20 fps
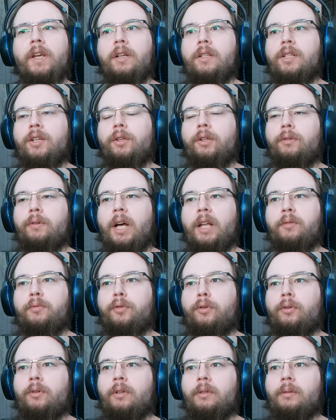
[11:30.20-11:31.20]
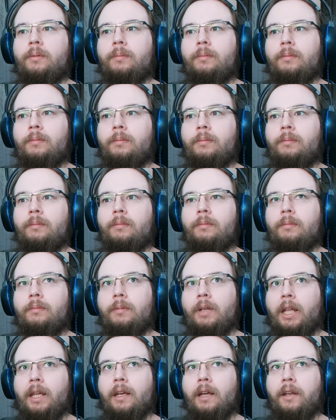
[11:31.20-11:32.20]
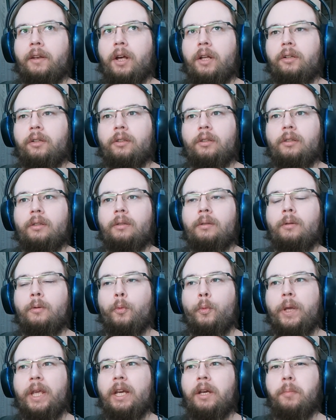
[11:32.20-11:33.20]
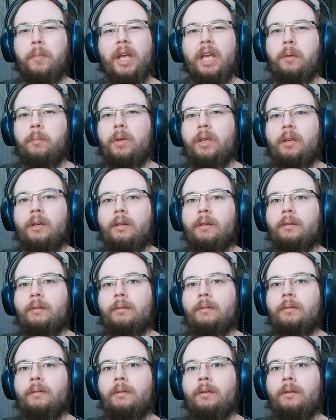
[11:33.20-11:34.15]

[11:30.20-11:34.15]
I think it's gonna run for like another week maybe.